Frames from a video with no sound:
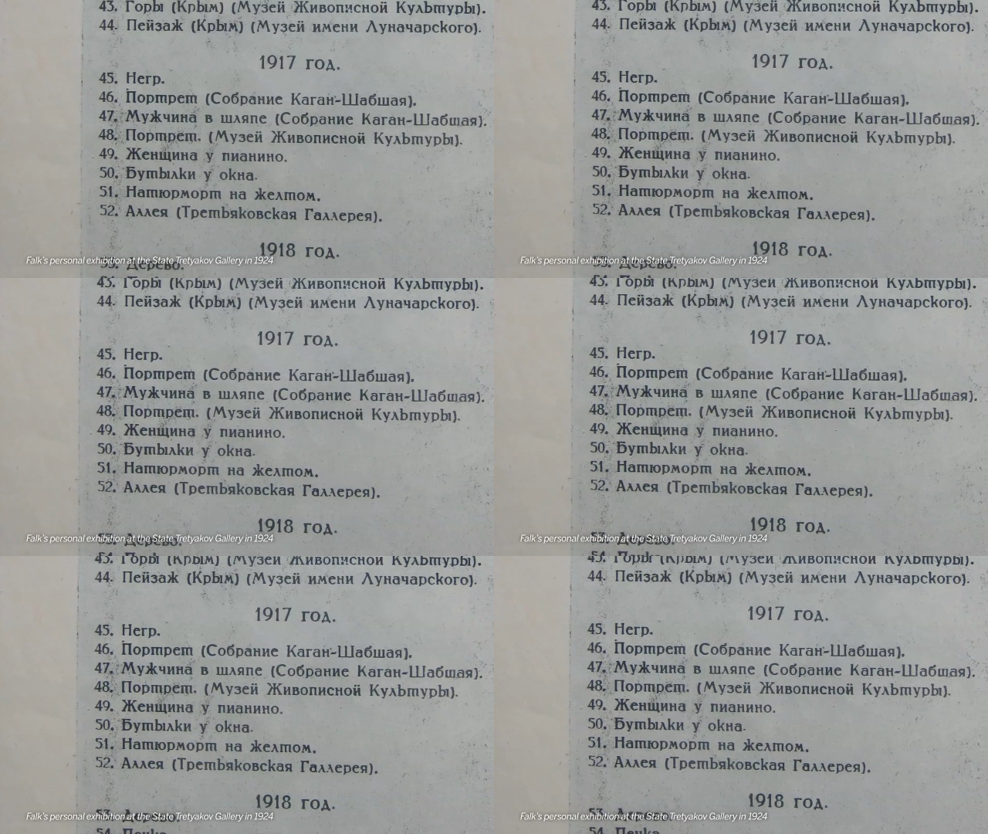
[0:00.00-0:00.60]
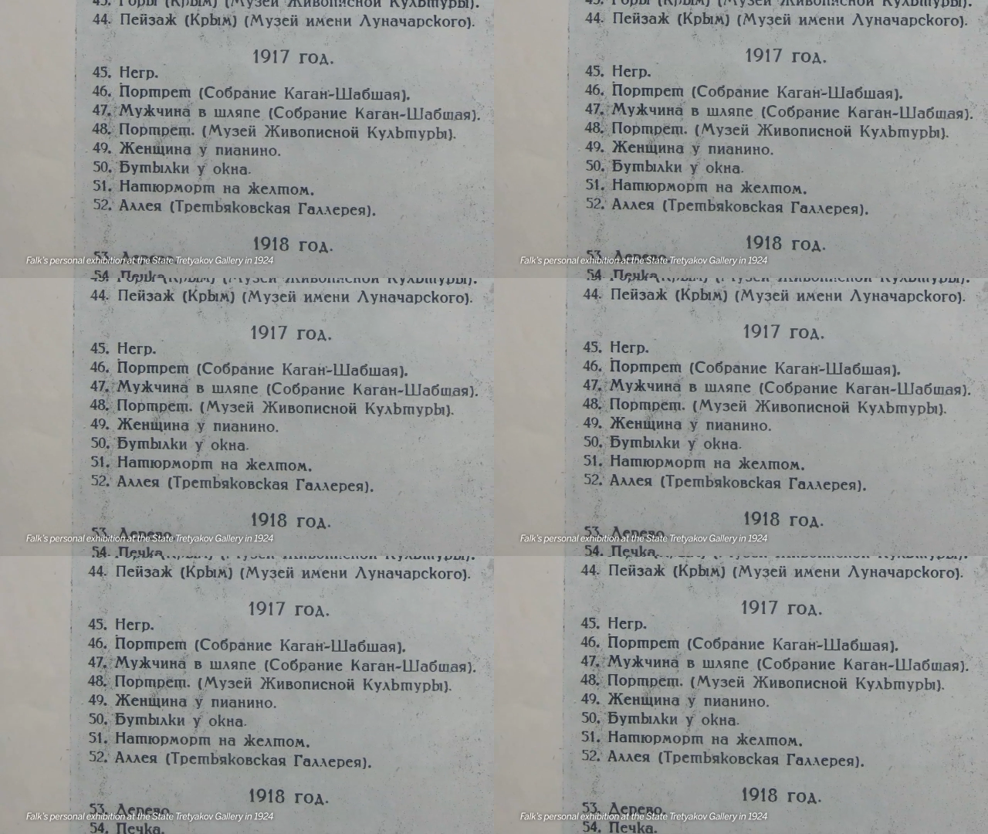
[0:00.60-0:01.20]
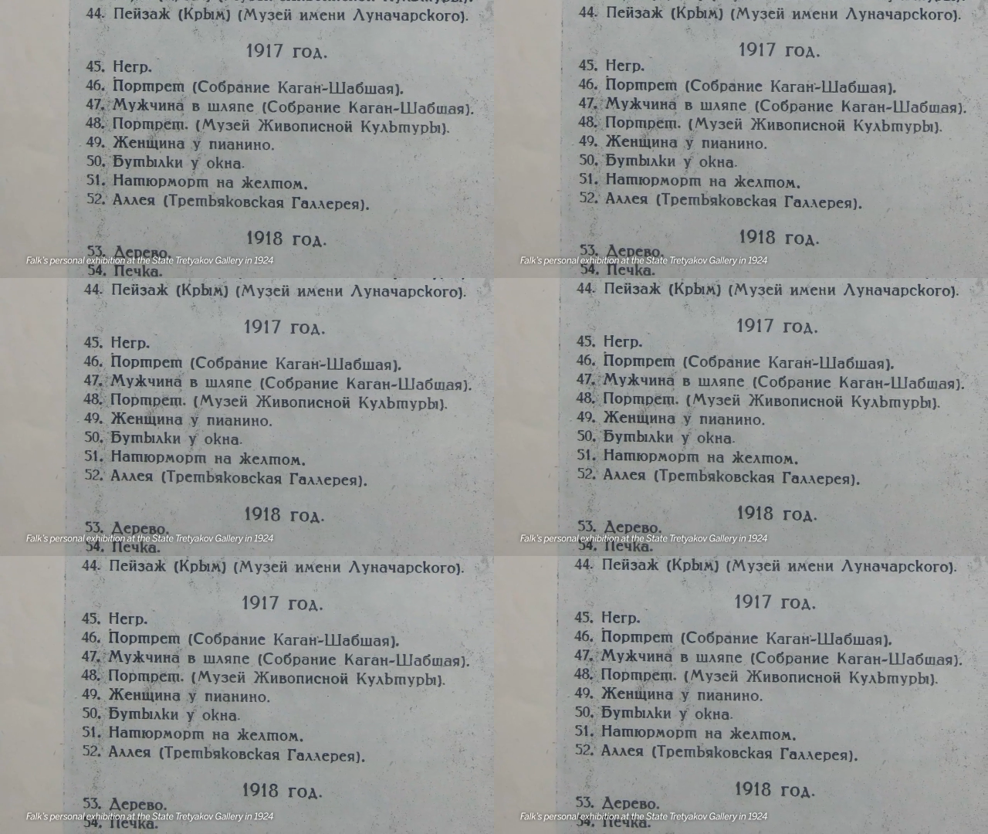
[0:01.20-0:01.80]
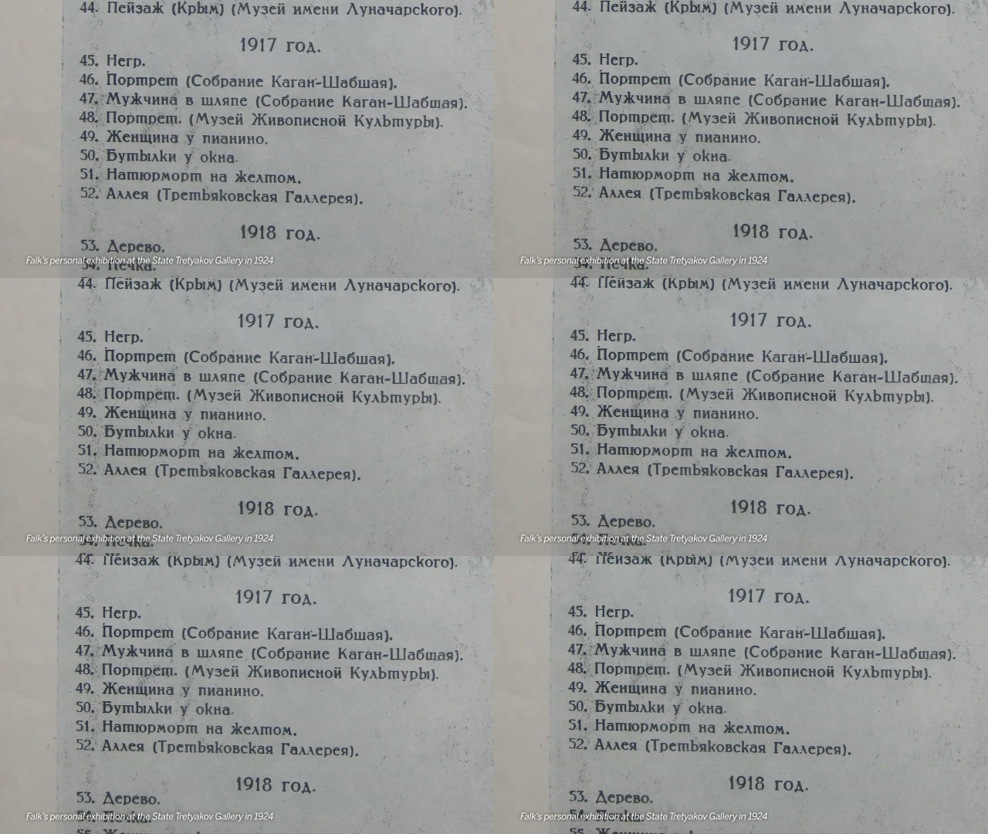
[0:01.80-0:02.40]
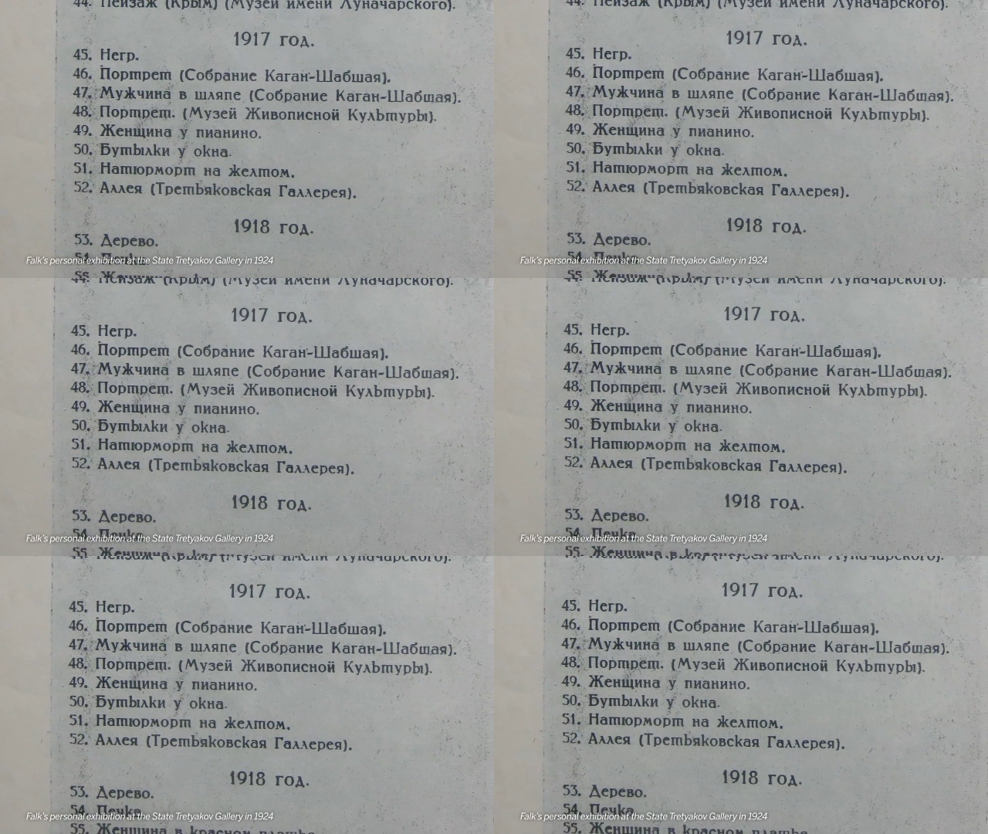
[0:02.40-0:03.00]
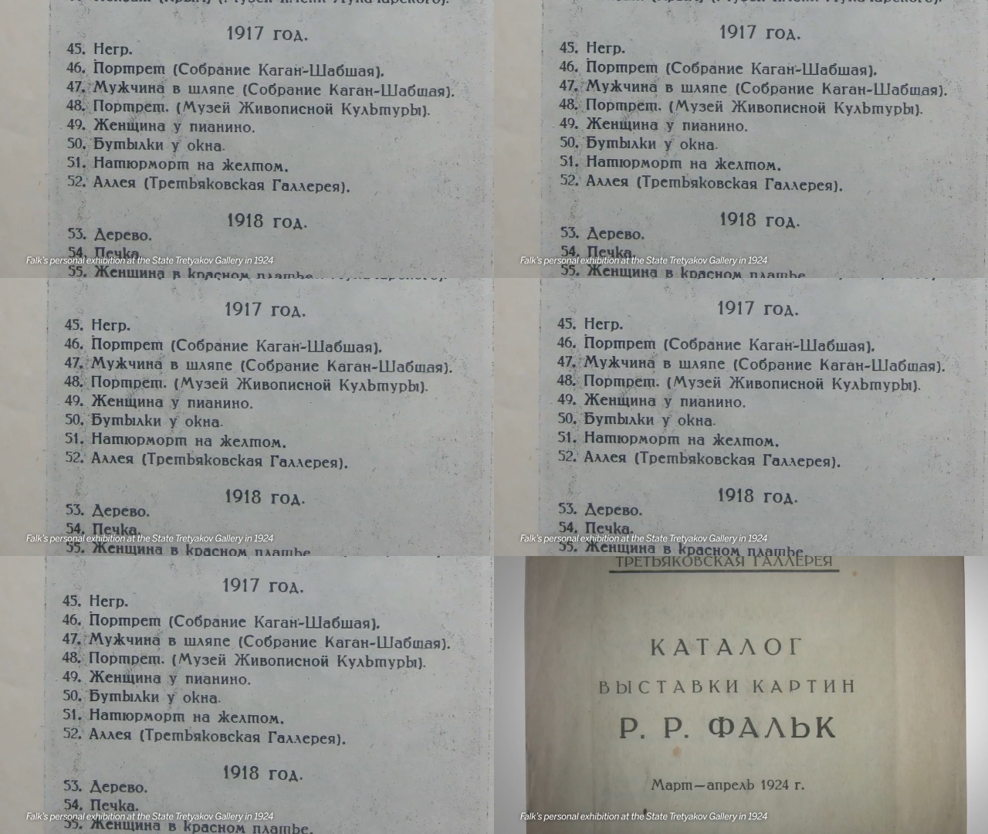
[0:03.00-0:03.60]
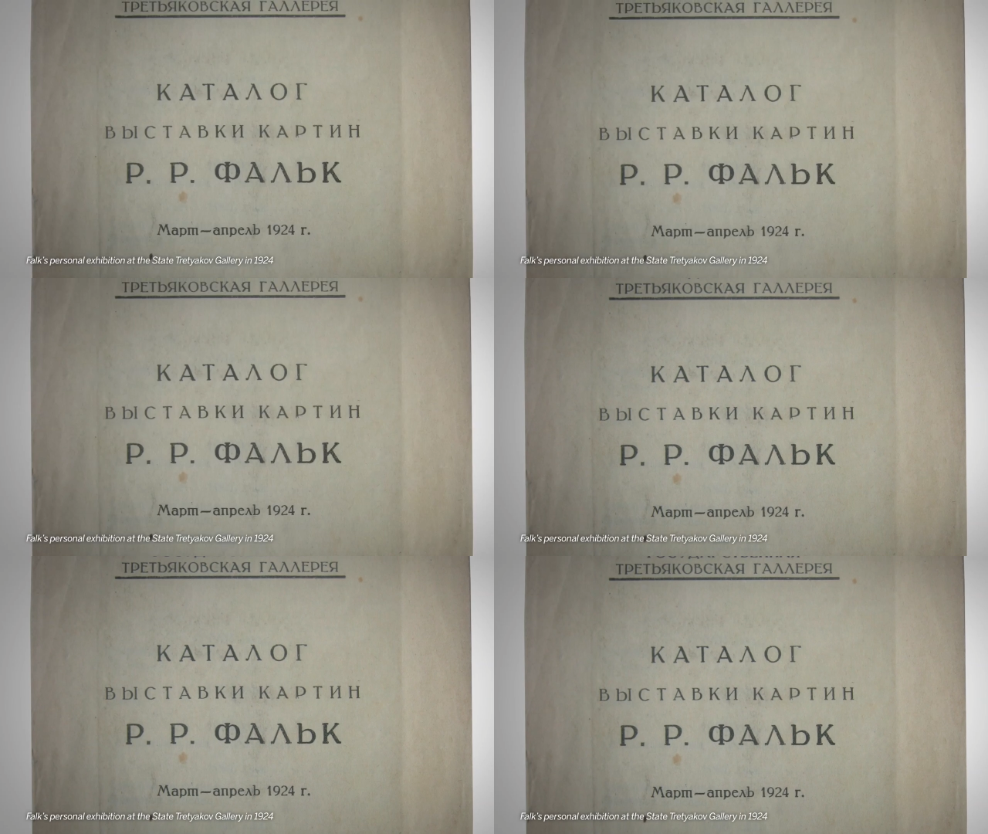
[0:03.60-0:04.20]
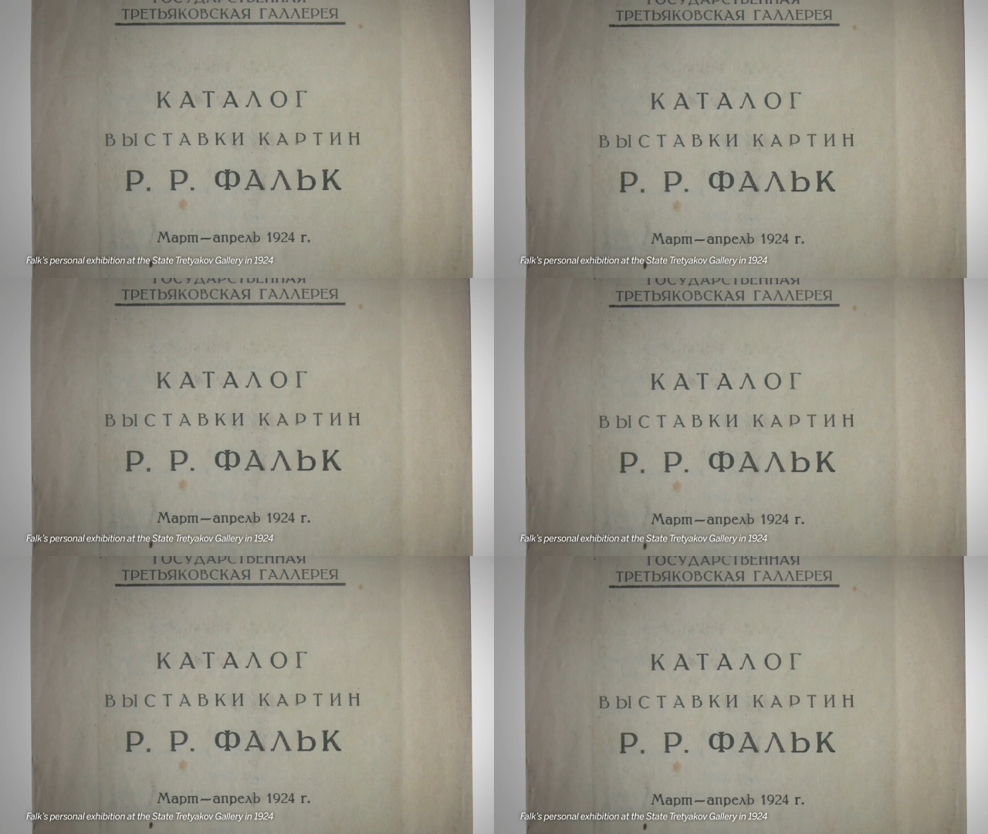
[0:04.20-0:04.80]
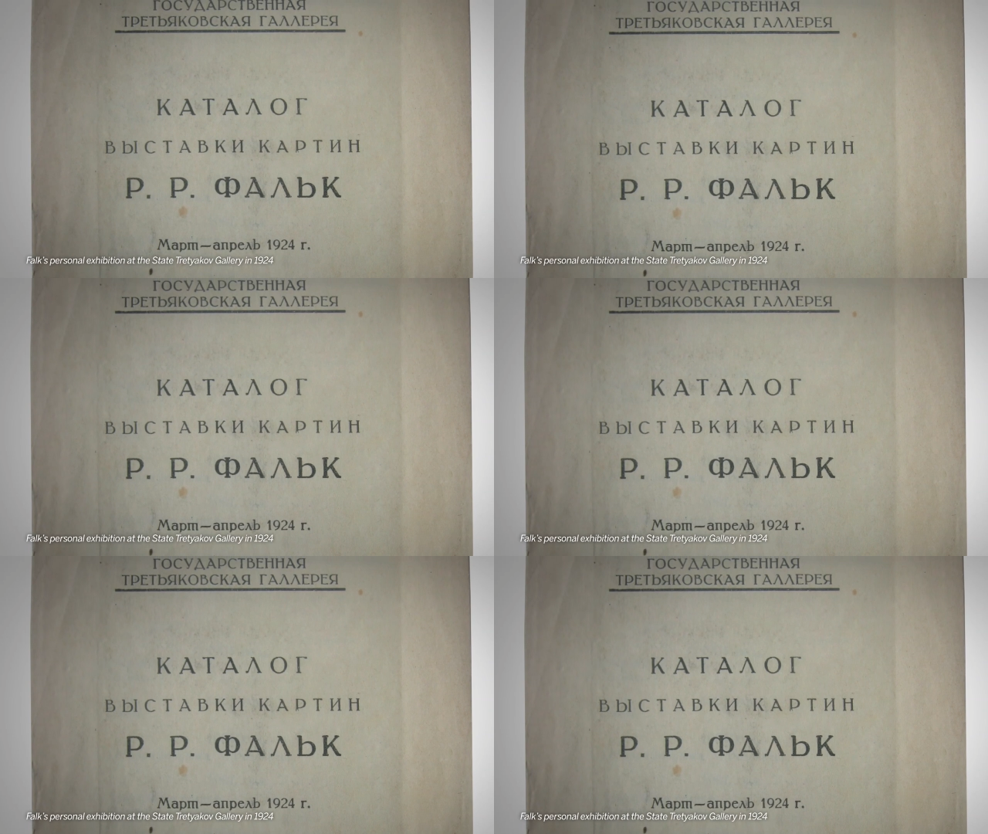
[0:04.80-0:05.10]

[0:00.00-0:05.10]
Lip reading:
[unreadable: no face in view]